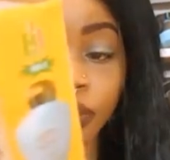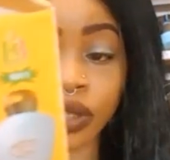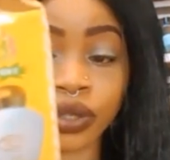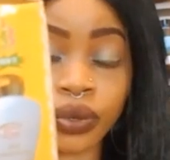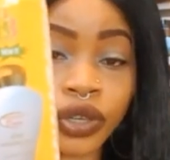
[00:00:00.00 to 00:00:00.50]

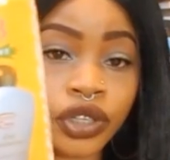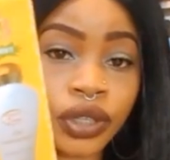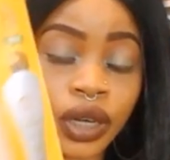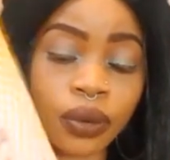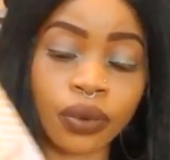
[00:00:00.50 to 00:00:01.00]
It's the
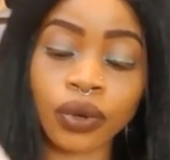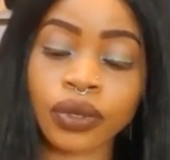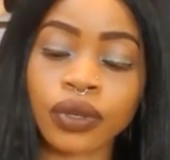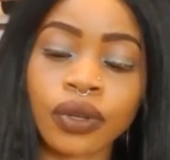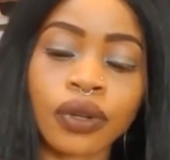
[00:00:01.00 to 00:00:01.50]
original
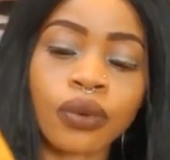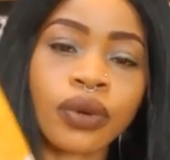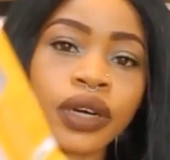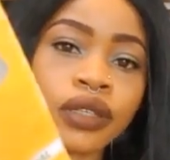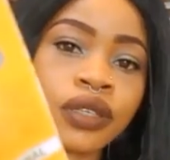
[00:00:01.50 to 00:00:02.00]
one.
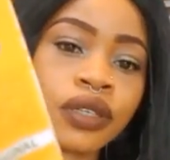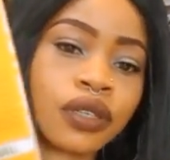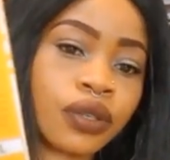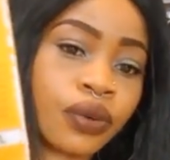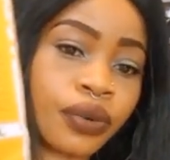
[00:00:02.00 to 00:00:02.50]
Look at
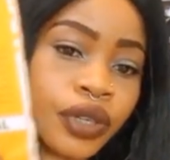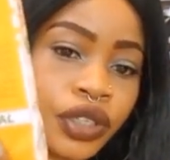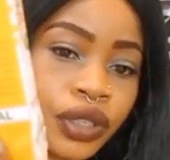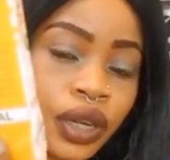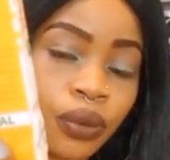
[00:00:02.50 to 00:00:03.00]
it,
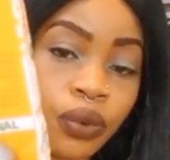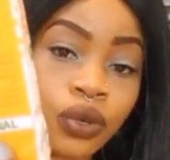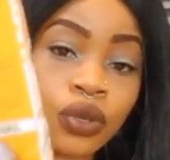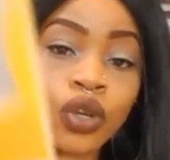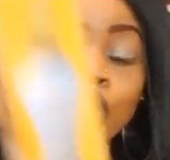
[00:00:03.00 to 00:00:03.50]
original
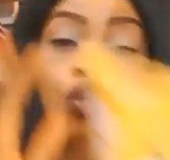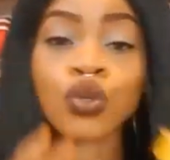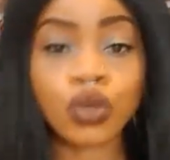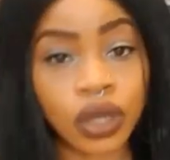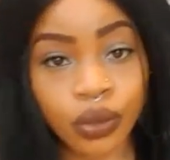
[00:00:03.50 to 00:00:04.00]
one,
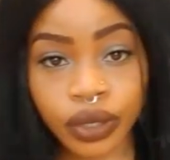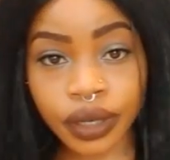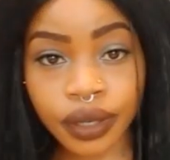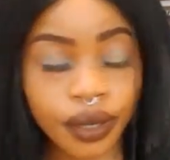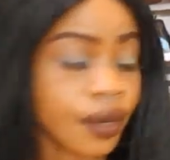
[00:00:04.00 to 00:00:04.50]

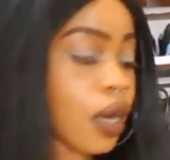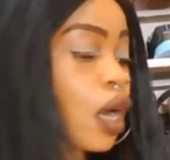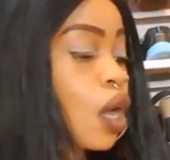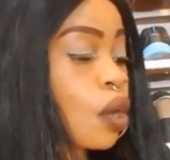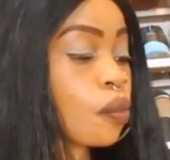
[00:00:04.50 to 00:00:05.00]
2000 naira.